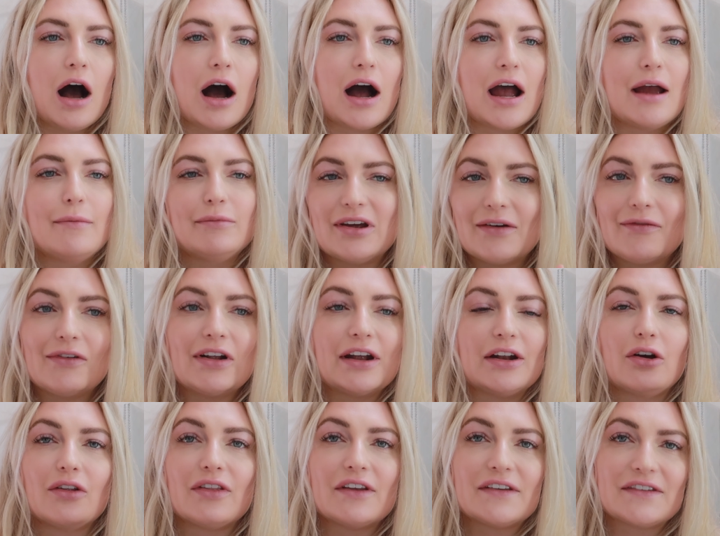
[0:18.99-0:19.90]
I'm
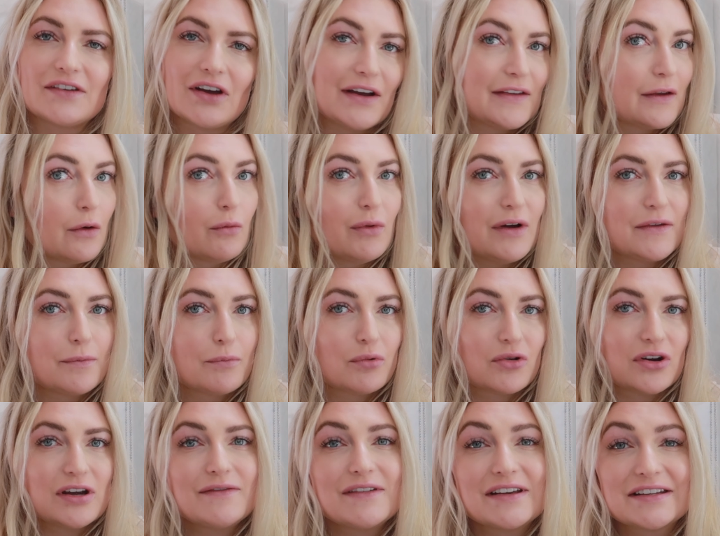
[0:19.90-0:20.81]
definitely not the size I was
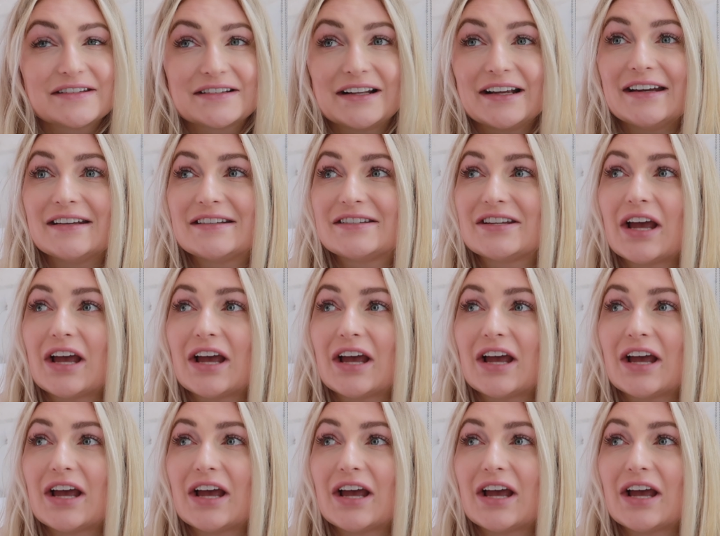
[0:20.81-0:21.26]
previously,